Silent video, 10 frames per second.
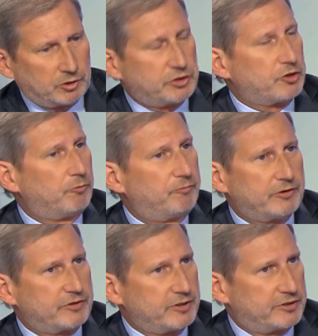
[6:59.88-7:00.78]
is
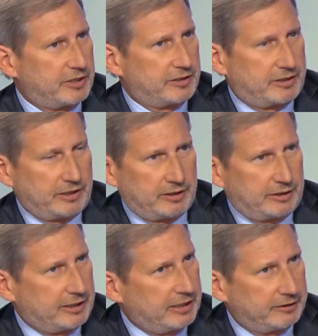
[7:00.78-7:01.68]
obvious is that uh,
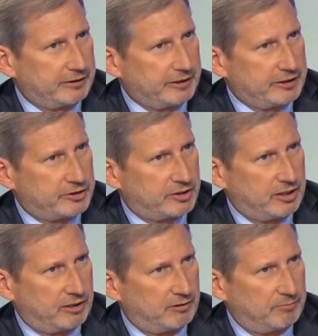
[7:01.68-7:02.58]
the country is
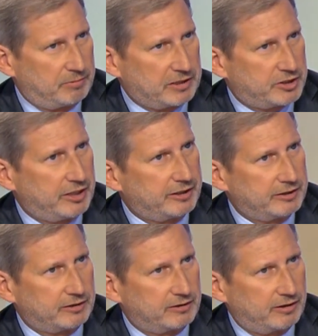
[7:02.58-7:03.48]
uh,
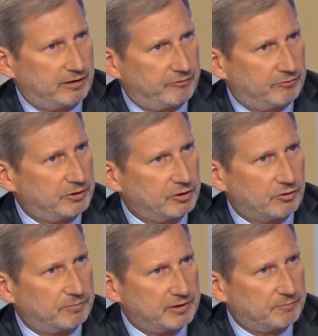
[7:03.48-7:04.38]
backsliding uh, from the European